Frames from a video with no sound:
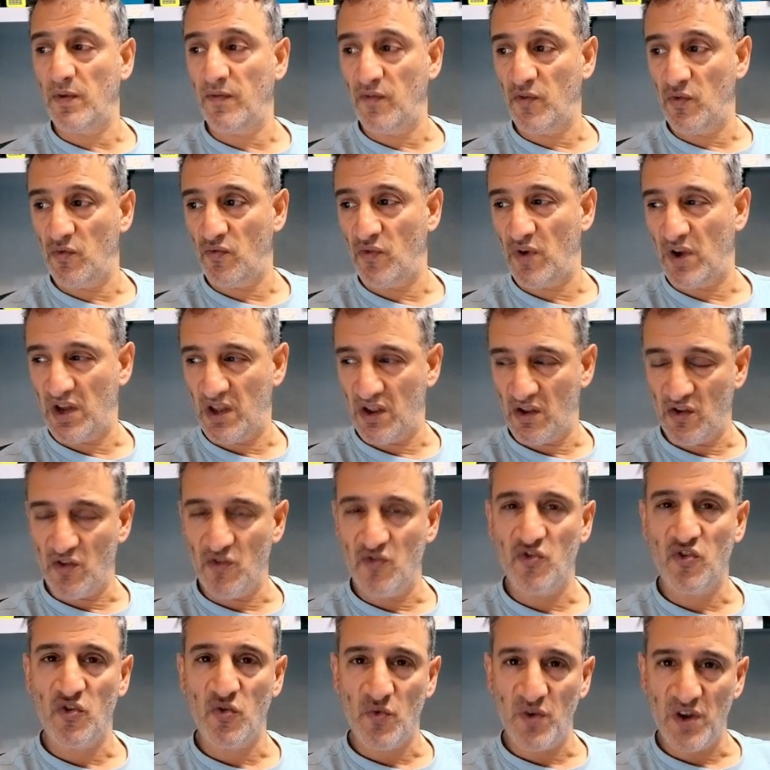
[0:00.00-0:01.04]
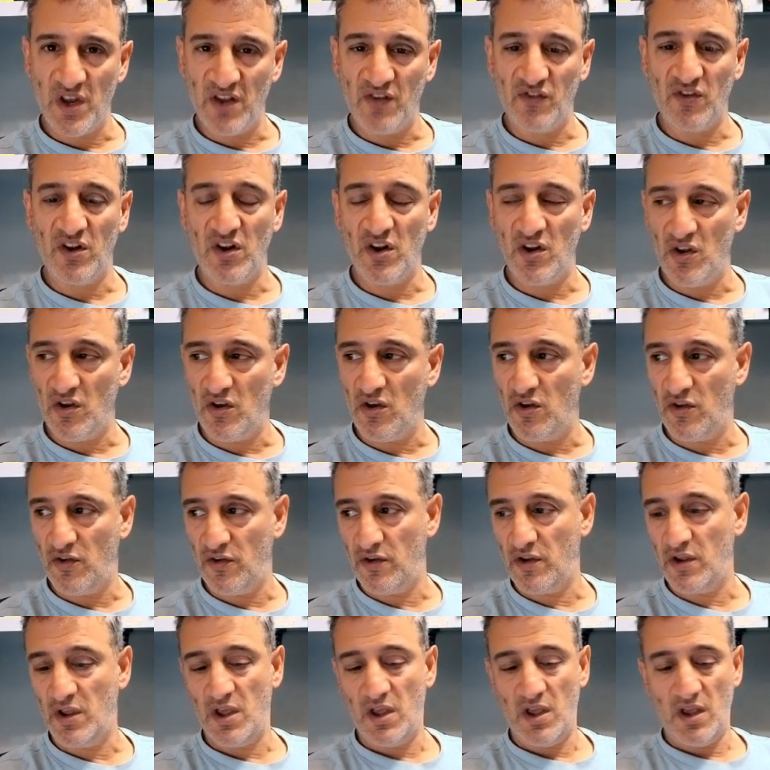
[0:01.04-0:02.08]
If you really, you do need to
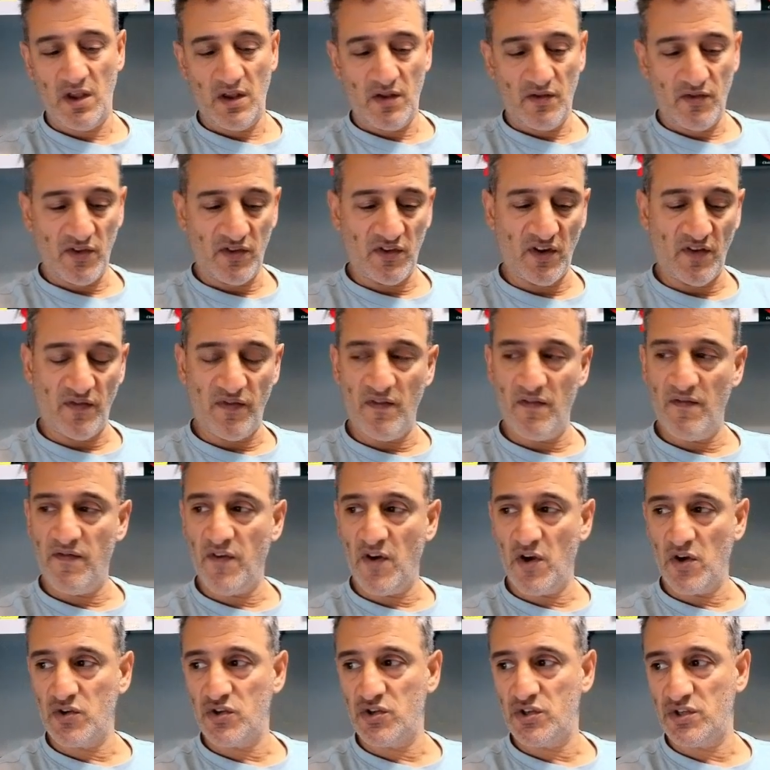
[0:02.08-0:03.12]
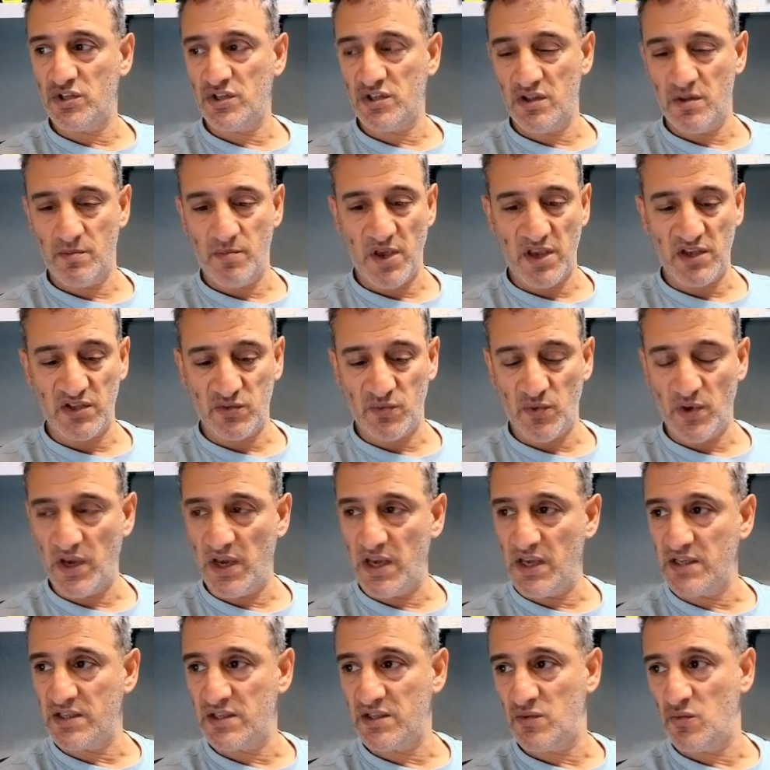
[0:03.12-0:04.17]
learn the different functions. And the best
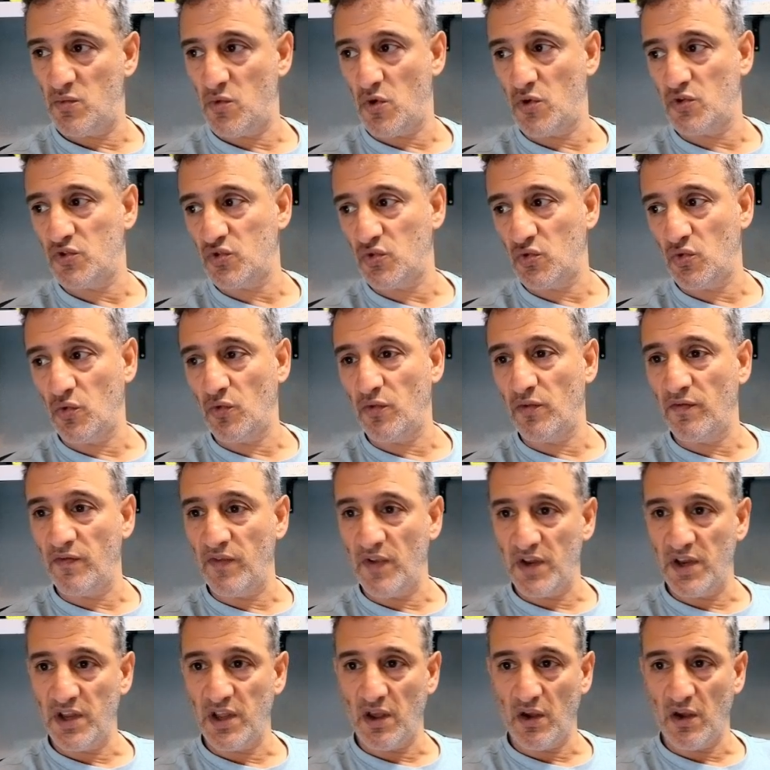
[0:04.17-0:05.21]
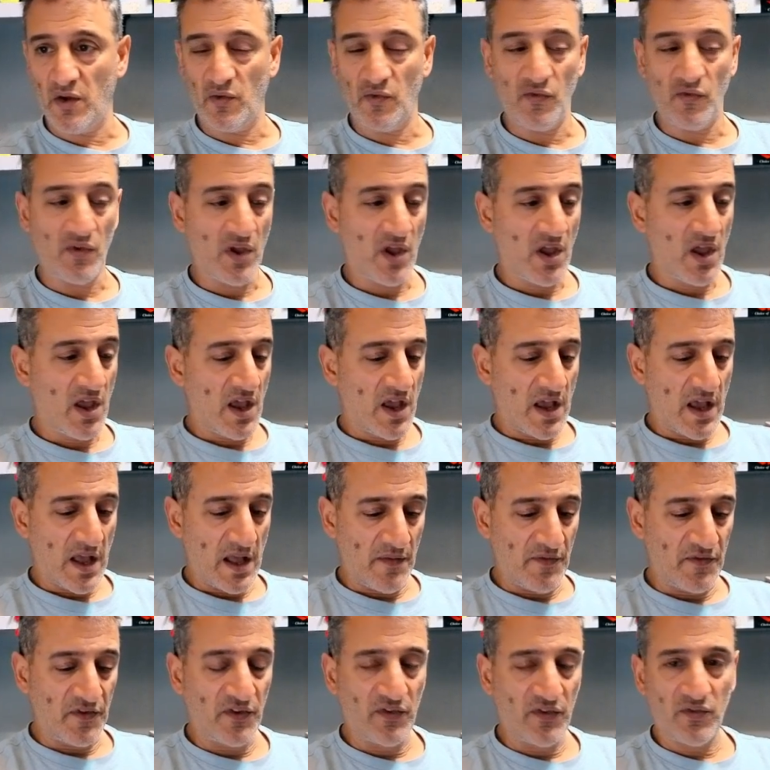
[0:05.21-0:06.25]
way is to watch all the videos
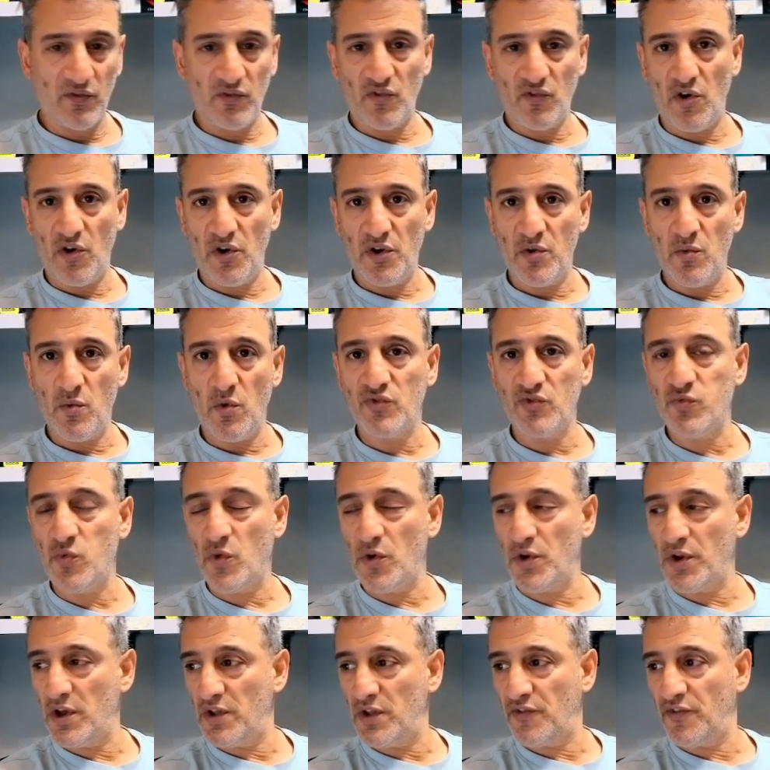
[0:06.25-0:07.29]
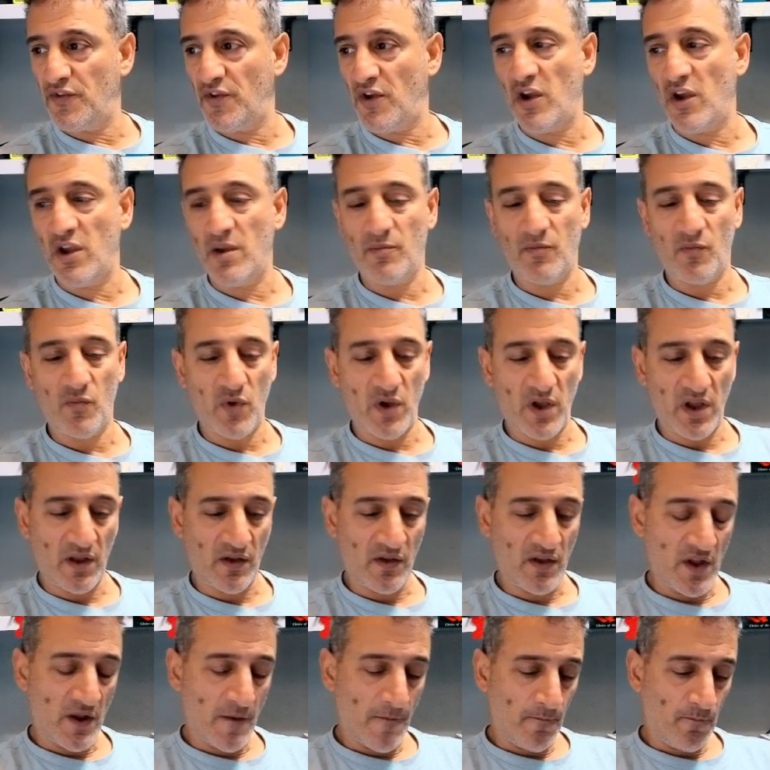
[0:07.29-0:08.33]
and just try to watch one at a time
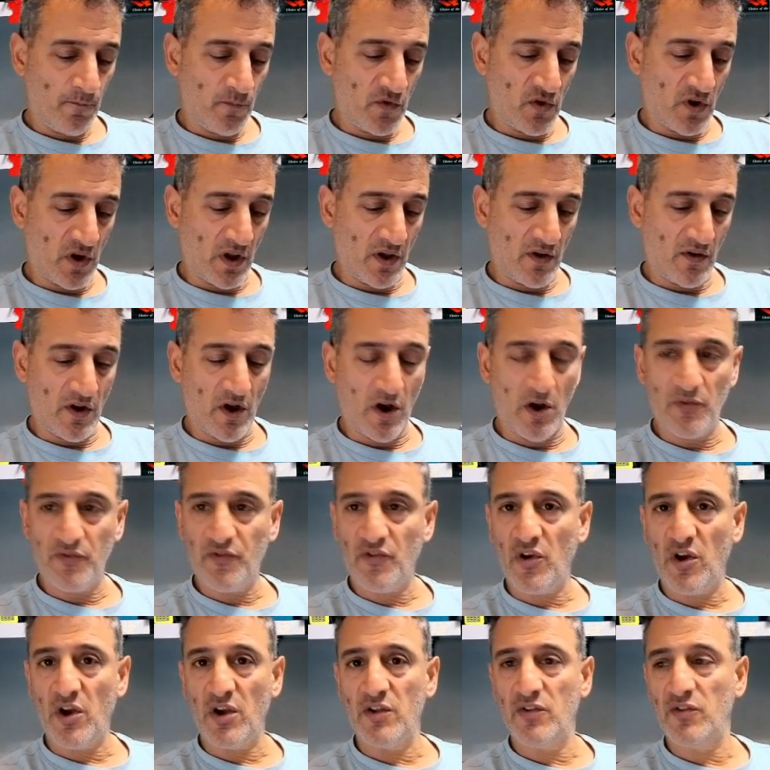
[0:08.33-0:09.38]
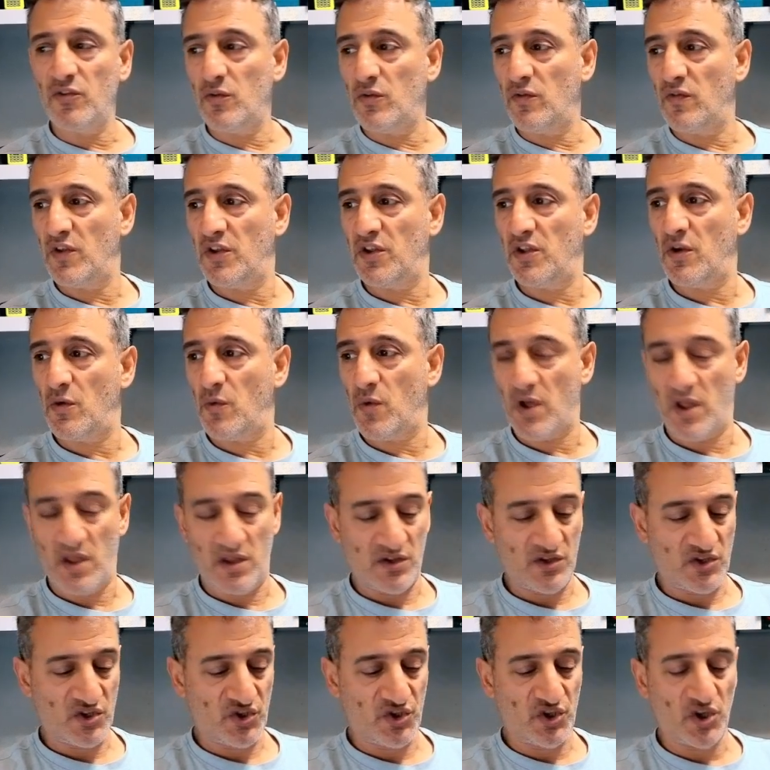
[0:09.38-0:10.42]
where like I'll try and do a video where
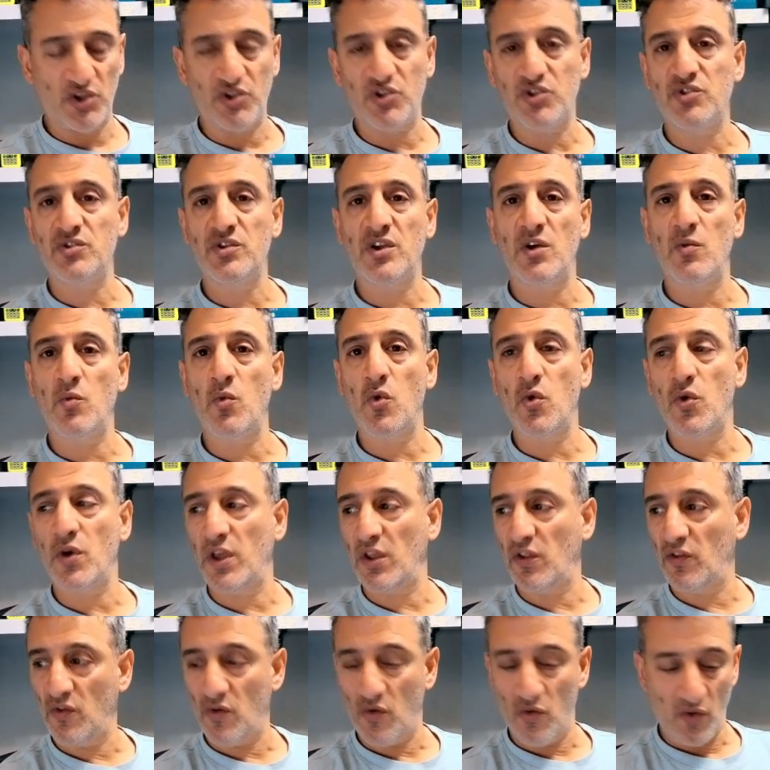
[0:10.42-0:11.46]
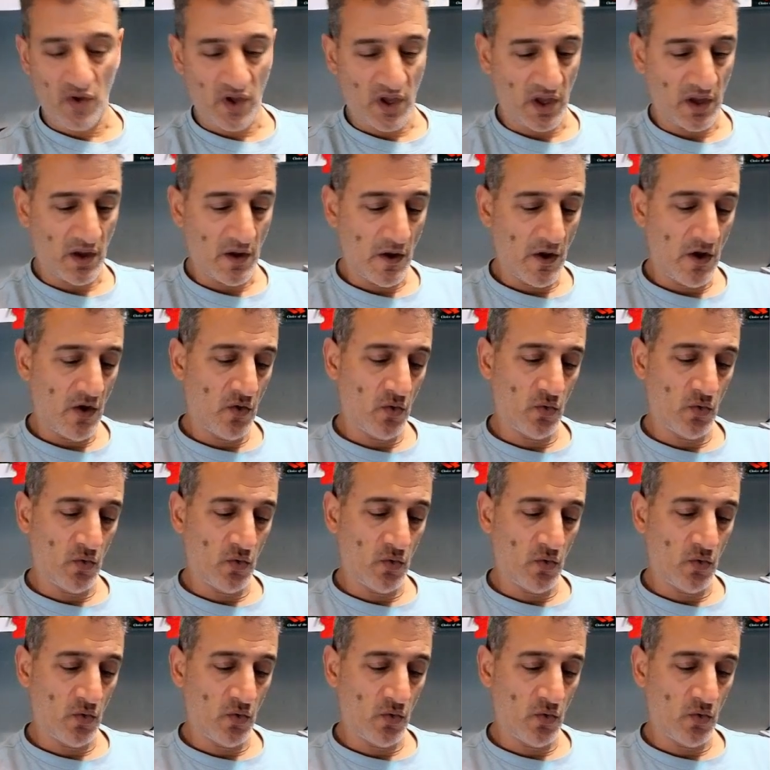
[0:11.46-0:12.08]
it's just a walkie-talkie